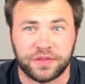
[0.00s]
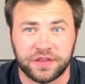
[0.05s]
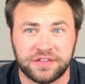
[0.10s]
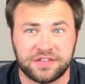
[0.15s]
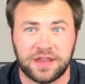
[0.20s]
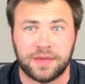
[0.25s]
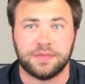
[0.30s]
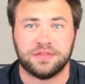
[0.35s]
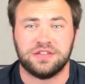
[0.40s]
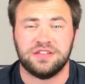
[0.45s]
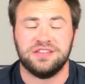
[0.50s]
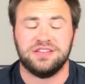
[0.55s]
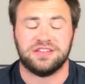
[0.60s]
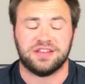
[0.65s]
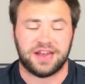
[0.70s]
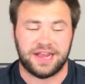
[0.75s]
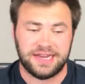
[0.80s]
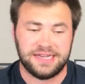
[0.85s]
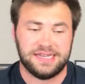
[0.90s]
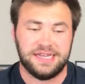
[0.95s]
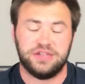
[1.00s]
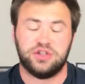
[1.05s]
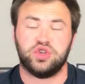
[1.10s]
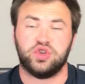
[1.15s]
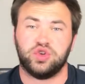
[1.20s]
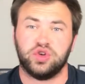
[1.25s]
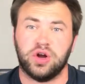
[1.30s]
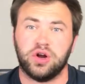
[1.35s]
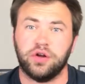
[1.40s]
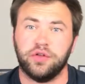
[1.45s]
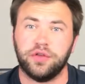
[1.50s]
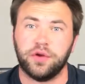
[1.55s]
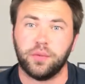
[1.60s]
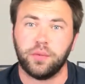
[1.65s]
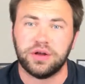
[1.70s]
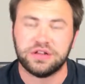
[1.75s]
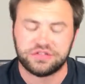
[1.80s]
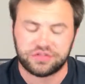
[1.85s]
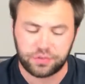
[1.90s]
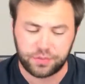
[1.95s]
This out season, I did struggle. There
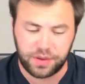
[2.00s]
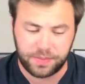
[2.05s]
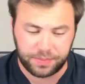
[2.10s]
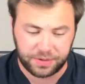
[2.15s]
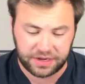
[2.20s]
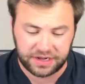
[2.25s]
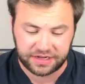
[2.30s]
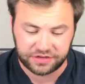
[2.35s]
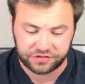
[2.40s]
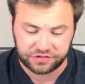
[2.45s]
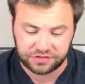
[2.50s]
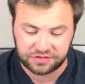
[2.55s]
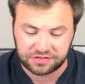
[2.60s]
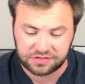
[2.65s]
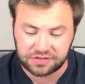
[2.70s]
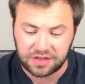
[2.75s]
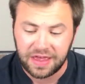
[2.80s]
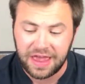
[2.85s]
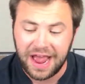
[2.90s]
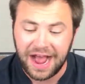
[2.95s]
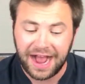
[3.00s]
was the repercussions.